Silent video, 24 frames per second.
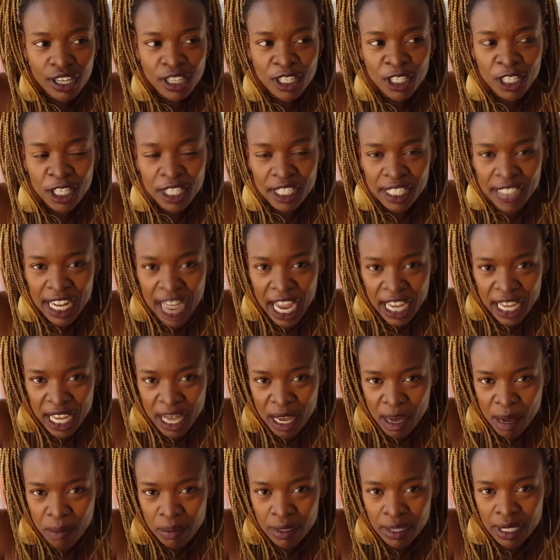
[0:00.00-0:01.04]
Just like
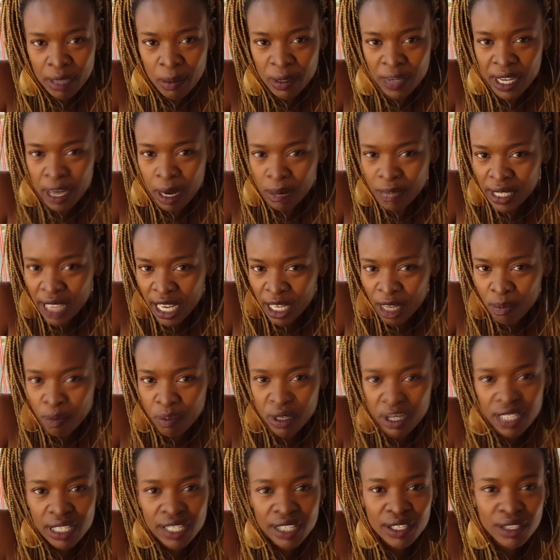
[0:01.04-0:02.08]
him, sometimes I can
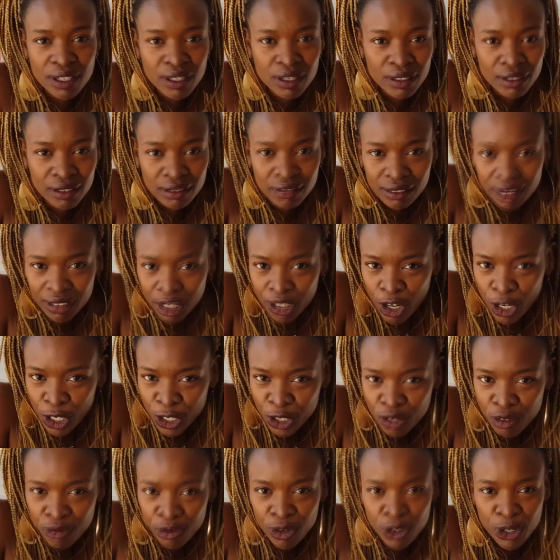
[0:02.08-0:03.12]
be a little
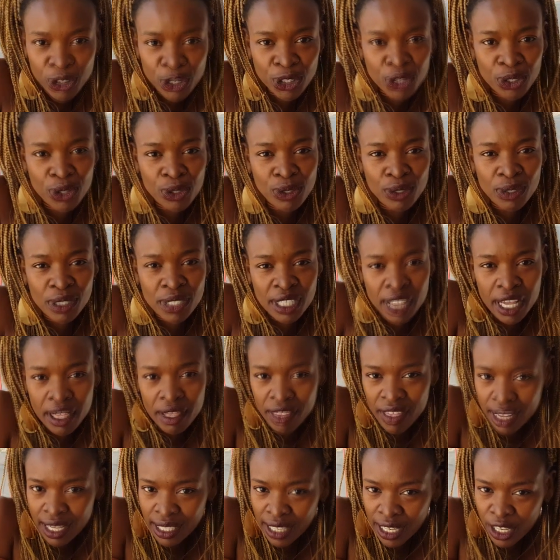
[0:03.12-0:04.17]
controversial, say
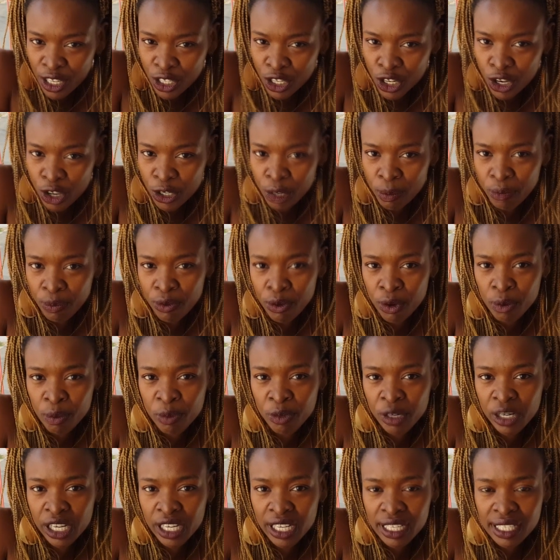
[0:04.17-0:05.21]
things that are not
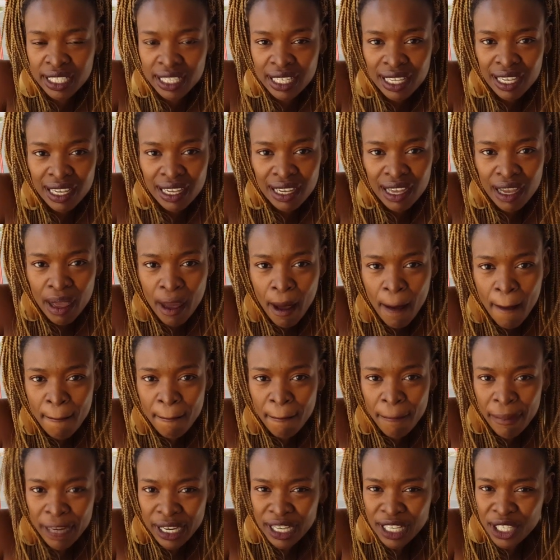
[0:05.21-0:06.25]
appropriate,
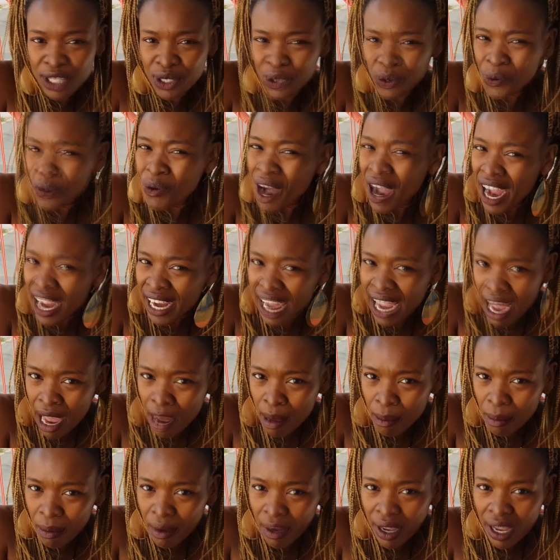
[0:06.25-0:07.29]
but it's who I
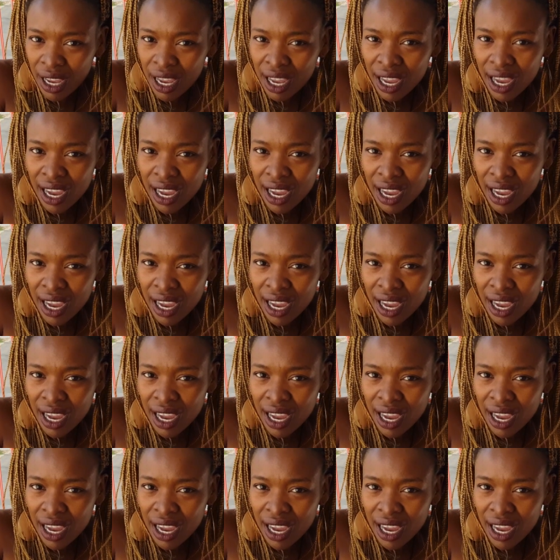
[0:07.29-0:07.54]
am.